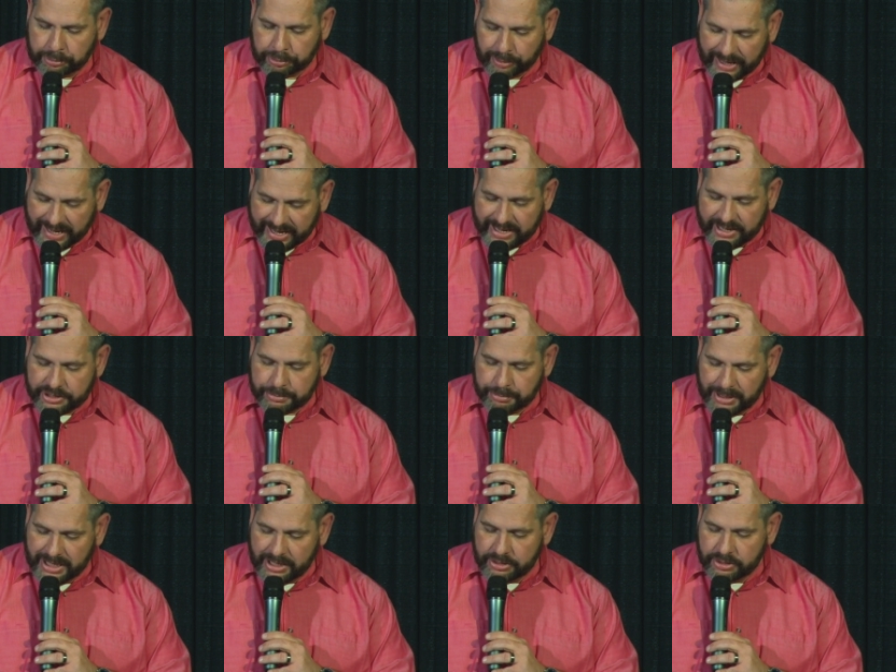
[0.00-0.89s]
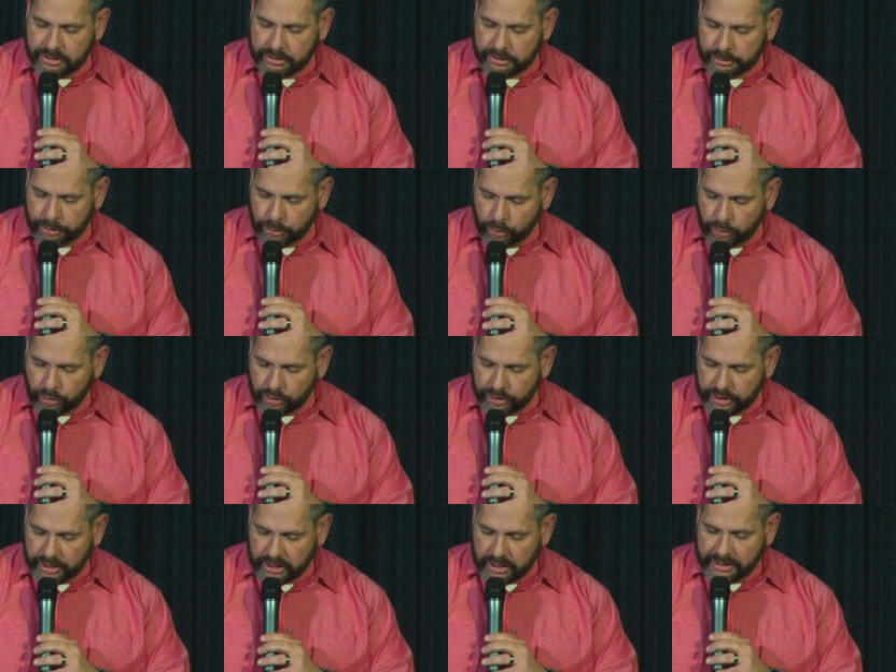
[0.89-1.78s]
Praise be to the
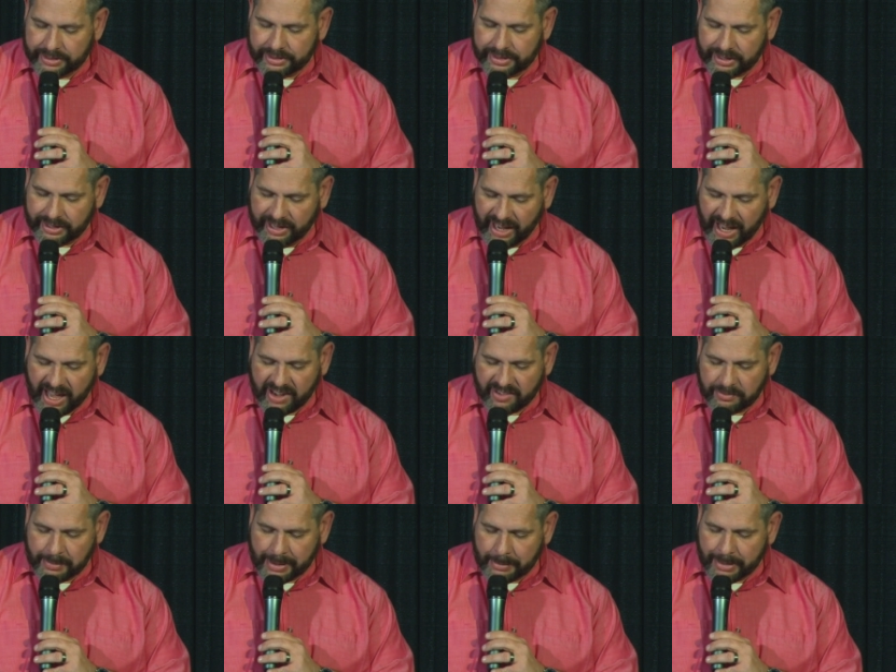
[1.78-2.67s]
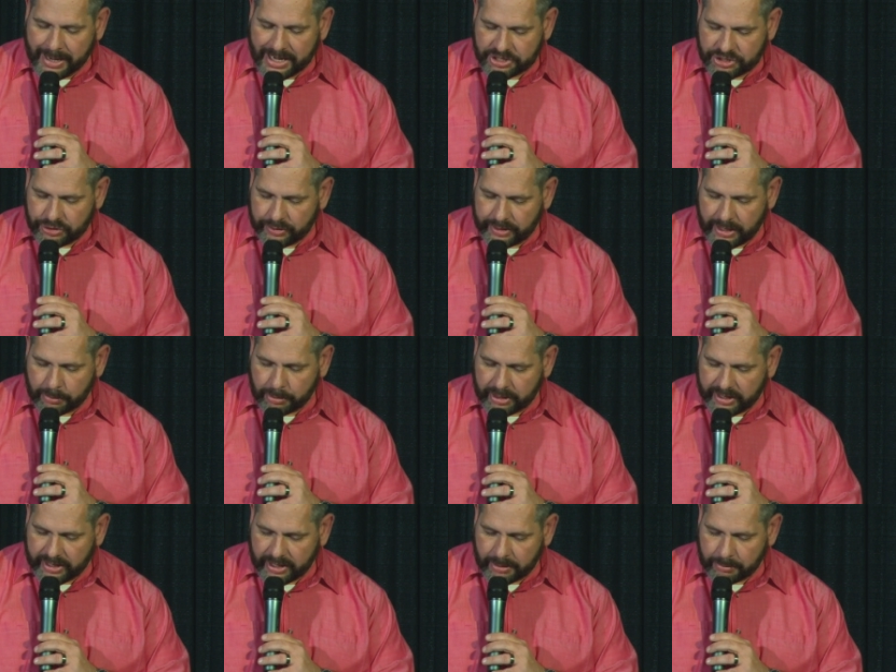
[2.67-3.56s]
Lord, the God of my master
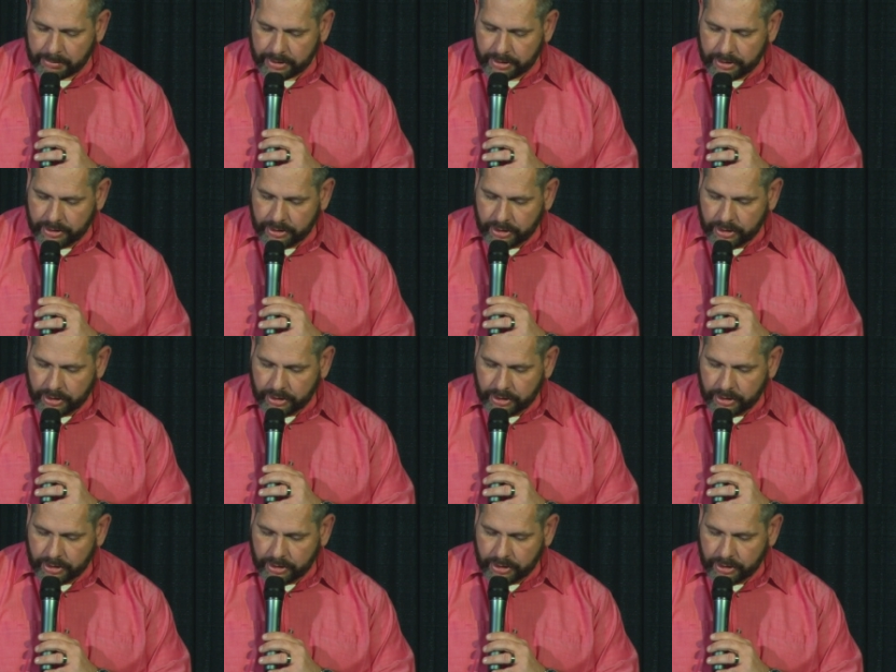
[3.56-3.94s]
Abraham,